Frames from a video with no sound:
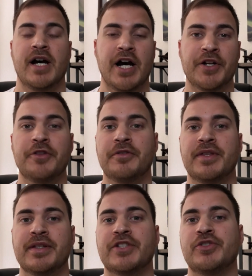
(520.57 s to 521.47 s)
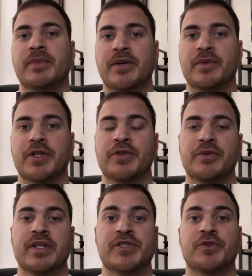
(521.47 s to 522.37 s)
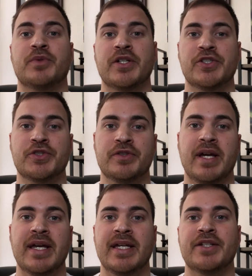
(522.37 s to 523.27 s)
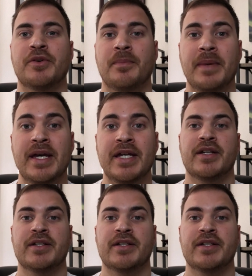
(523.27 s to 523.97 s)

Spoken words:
Another thing that you may want to do is to register a domain.